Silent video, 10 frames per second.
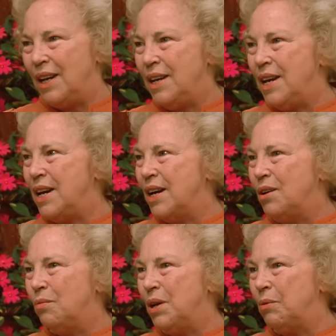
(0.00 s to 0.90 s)
In
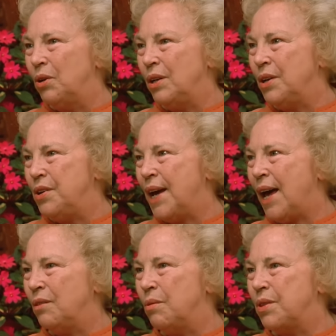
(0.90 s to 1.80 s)
here, we were all
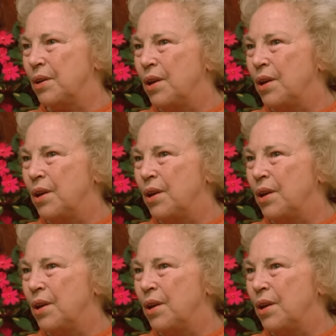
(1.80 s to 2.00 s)
endowed with